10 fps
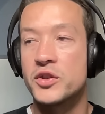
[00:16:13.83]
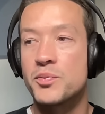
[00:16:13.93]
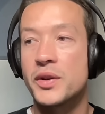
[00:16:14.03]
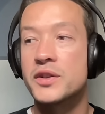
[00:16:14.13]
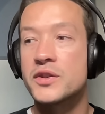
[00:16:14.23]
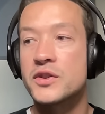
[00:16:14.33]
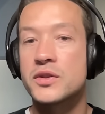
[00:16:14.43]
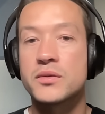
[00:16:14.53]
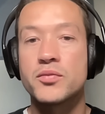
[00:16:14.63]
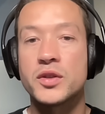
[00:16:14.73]
Which brings
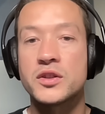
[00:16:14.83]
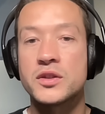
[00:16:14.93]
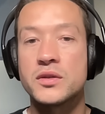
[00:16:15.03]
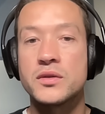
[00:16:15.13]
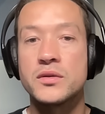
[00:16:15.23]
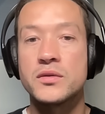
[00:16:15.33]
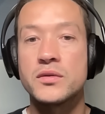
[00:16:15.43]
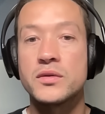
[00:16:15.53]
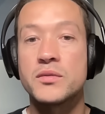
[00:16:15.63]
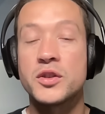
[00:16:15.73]
us
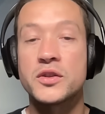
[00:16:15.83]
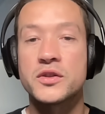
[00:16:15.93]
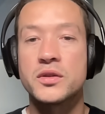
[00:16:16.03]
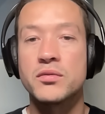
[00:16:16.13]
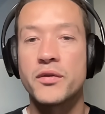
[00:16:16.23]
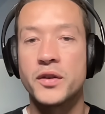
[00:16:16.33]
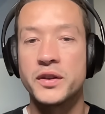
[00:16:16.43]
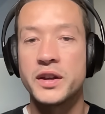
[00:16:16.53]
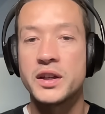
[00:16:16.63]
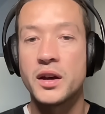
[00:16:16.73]
to
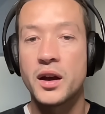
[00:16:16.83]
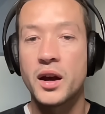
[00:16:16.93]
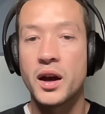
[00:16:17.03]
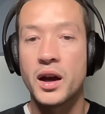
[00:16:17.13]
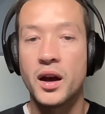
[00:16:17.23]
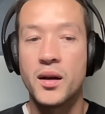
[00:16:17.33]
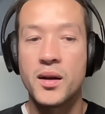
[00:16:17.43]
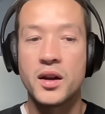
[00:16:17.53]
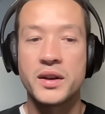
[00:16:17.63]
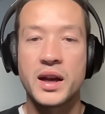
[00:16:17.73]
Refundee
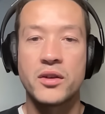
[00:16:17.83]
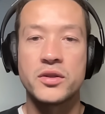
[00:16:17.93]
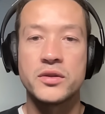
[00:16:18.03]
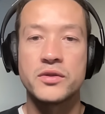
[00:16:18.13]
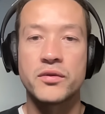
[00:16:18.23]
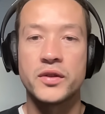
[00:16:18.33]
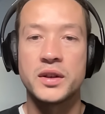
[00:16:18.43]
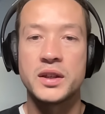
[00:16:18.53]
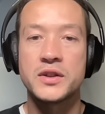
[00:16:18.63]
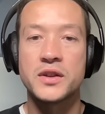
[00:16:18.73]
and how you use
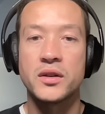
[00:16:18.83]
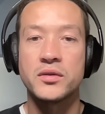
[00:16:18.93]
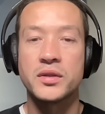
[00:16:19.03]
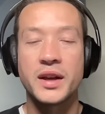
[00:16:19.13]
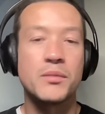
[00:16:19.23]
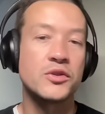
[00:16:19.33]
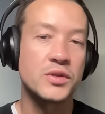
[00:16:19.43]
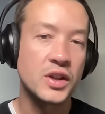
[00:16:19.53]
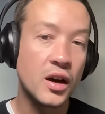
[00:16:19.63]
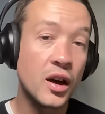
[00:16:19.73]
Refundee, and how much
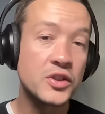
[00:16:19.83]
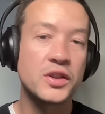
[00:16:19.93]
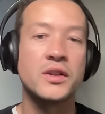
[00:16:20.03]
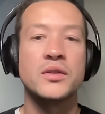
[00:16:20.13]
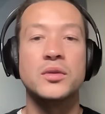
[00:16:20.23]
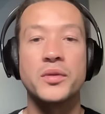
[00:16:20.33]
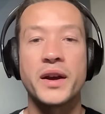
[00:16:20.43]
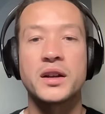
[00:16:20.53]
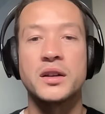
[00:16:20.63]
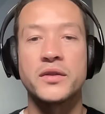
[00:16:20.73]
we charge, all
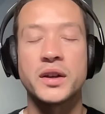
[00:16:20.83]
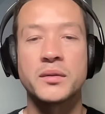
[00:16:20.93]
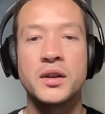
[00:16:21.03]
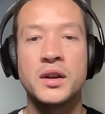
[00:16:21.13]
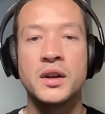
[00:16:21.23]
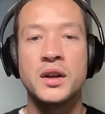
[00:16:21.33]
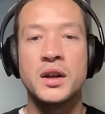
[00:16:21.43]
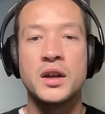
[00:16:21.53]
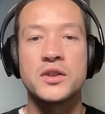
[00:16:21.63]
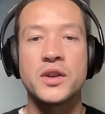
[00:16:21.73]
that kind of thing.
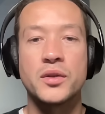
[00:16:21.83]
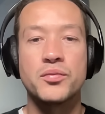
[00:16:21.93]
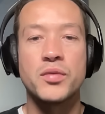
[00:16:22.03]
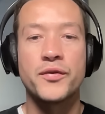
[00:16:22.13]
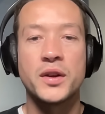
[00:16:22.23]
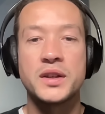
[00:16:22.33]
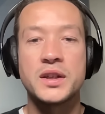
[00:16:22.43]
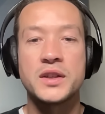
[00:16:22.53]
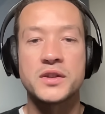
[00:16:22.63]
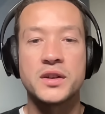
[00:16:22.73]
So
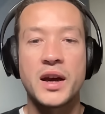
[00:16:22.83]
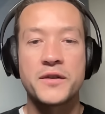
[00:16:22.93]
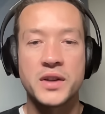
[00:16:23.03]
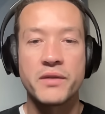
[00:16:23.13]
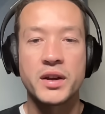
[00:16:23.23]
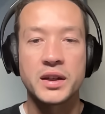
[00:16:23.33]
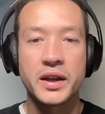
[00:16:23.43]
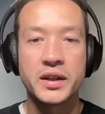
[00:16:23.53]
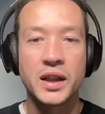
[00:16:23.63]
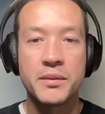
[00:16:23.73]
Refundee is a FCA
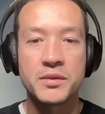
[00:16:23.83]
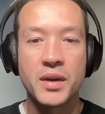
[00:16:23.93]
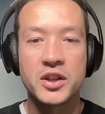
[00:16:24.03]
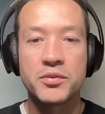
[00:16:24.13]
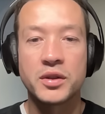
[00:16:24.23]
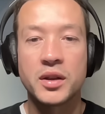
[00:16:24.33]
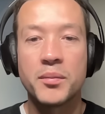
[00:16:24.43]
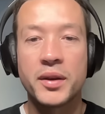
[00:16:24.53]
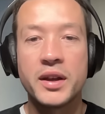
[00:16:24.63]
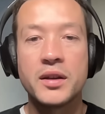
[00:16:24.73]
regulated claims management
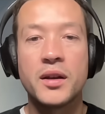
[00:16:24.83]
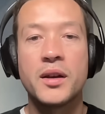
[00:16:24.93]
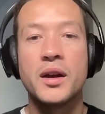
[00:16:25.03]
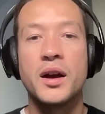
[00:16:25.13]
company.